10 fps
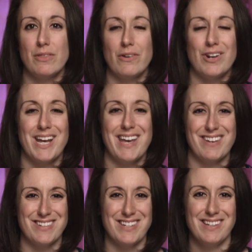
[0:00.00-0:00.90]
third eye
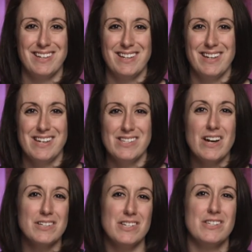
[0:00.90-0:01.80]
energy.
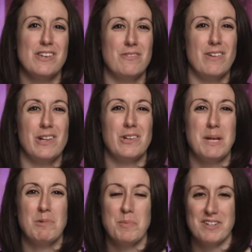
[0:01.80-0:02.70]
Talk to you soon, fellow
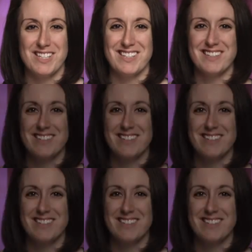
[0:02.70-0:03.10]
late bloomers.